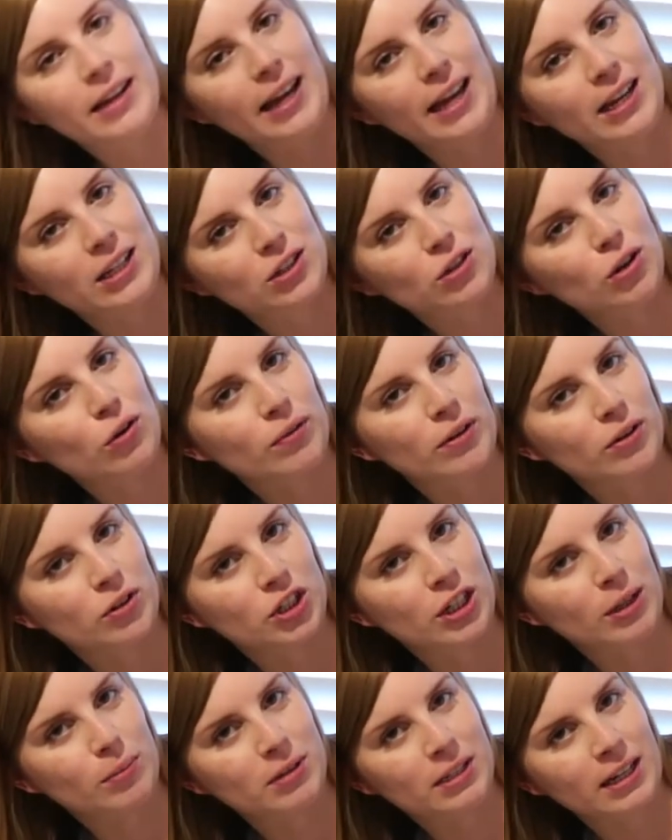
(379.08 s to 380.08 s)
it's not real
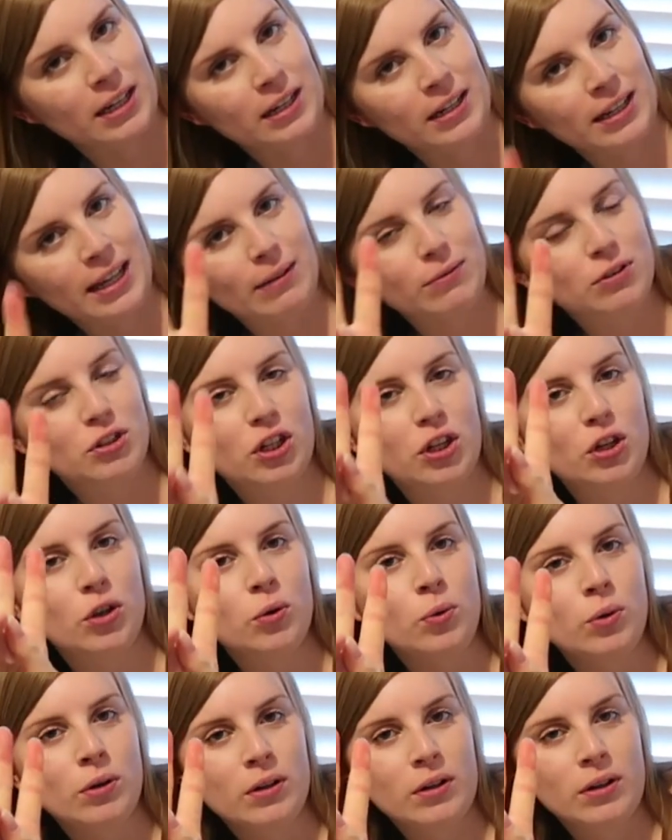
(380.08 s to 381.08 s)
sheepskin. They have
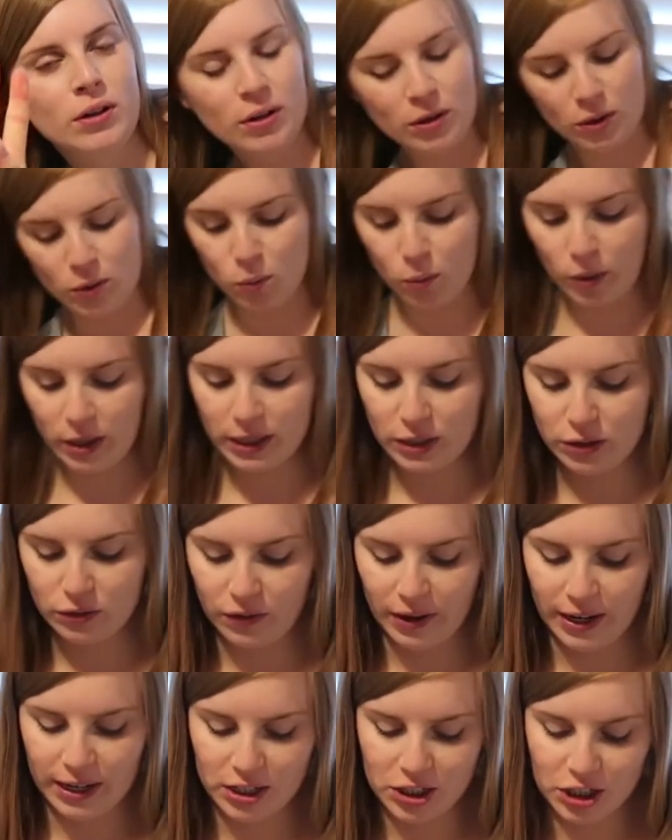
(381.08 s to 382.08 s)
two. One is
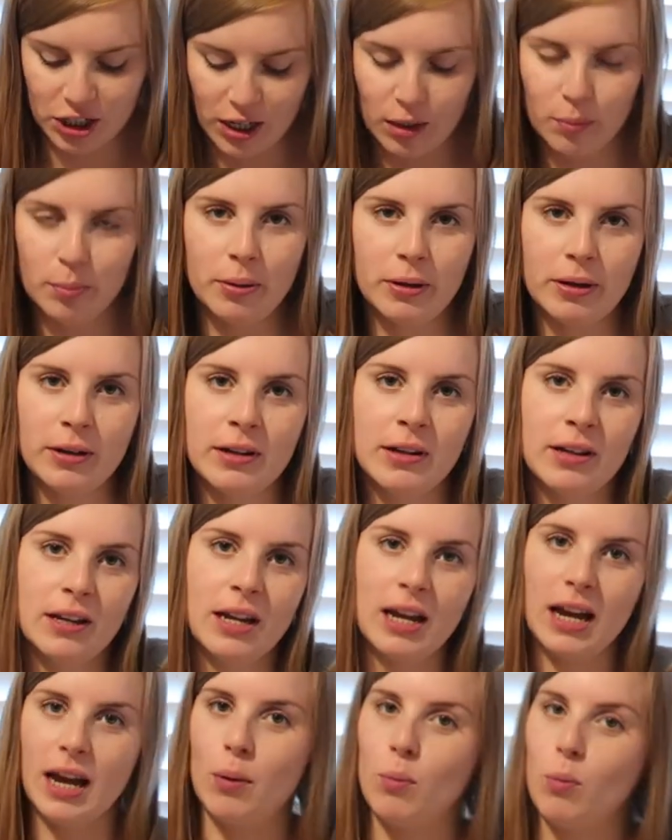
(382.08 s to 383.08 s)
fake sheep
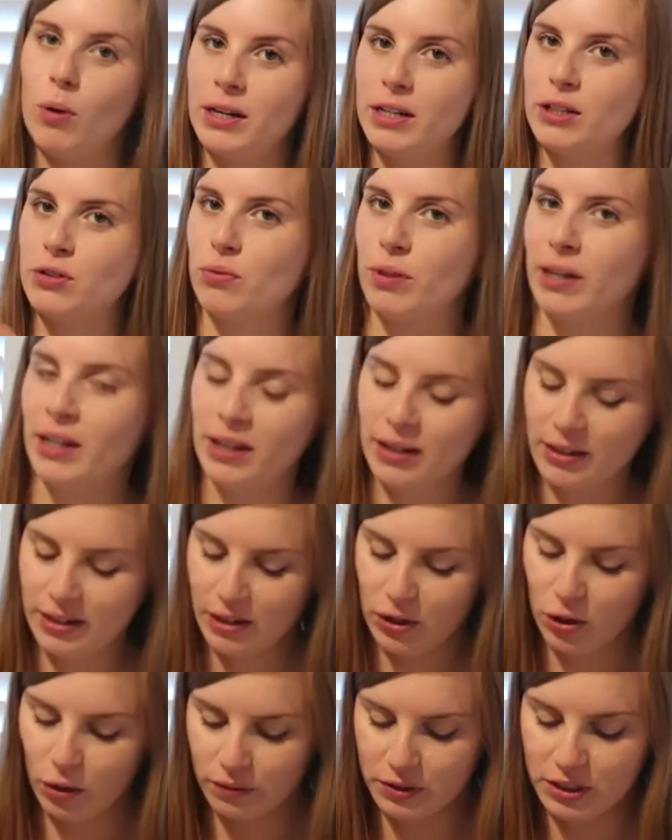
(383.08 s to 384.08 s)
and one is real.
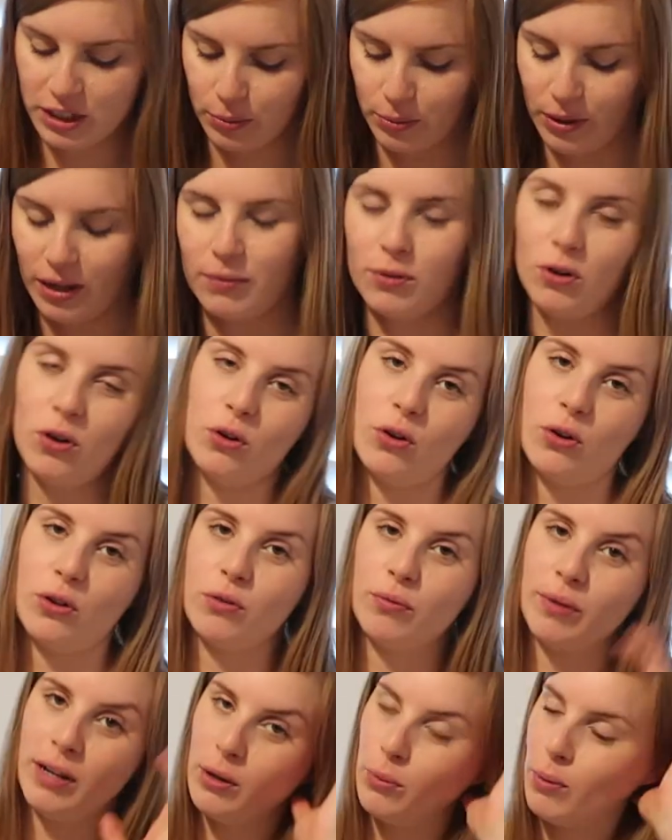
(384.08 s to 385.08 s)
And obviously we have not got
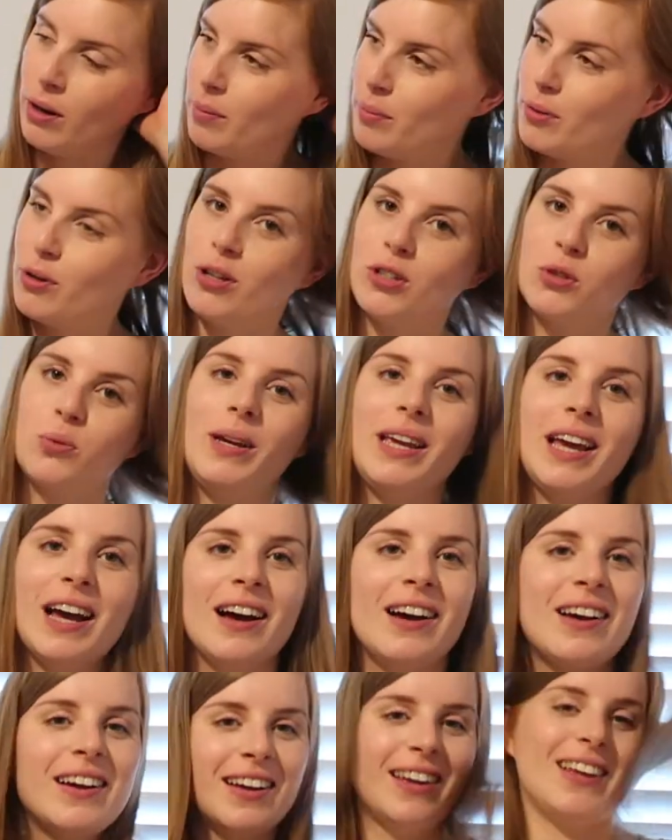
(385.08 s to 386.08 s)
the real one because we
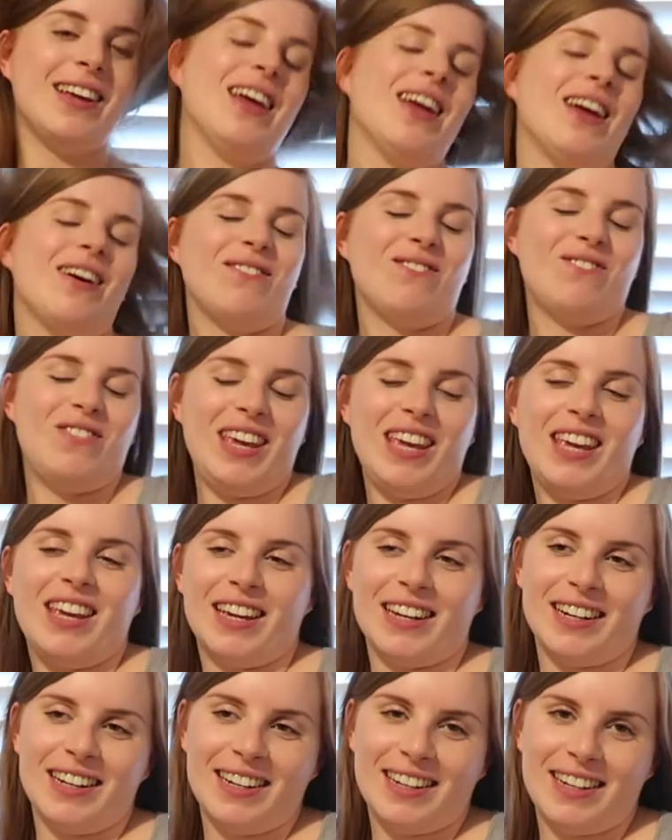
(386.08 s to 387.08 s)
are
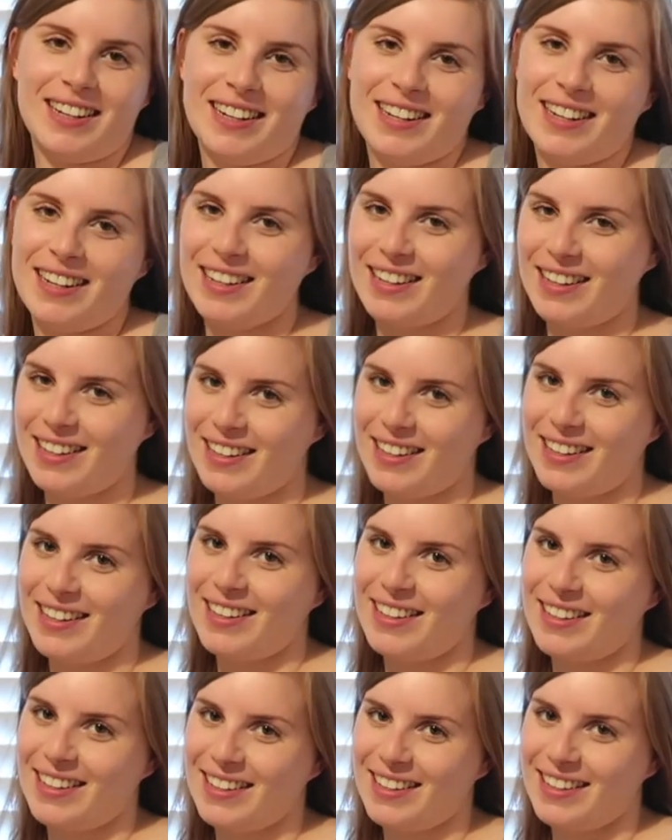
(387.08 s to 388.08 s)
vegan.
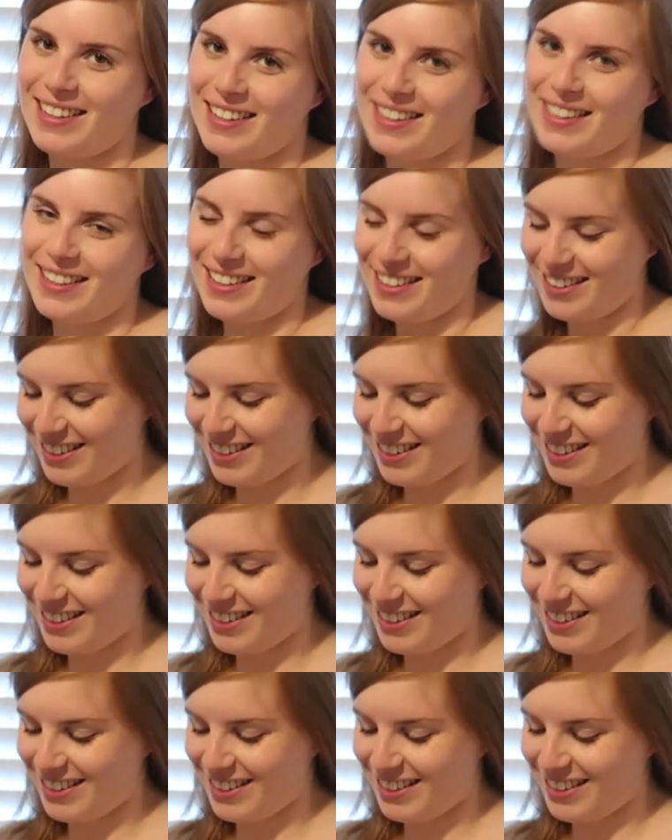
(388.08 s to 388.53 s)
Oh